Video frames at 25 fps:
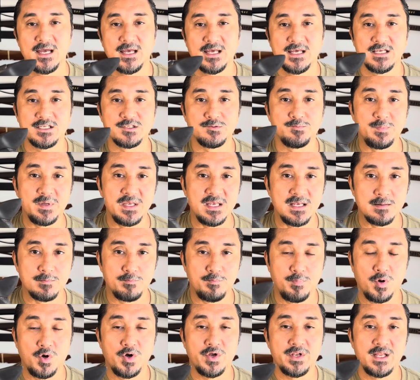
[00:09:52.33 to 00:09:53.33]
is being
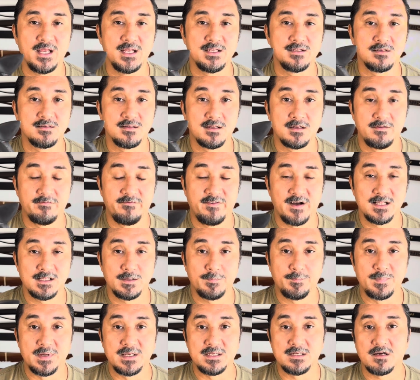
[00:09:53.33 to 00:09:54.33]
put into the
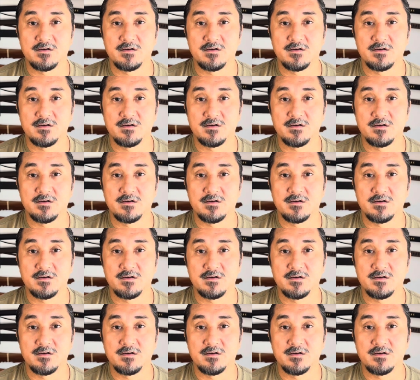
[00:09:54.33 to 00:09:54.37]
development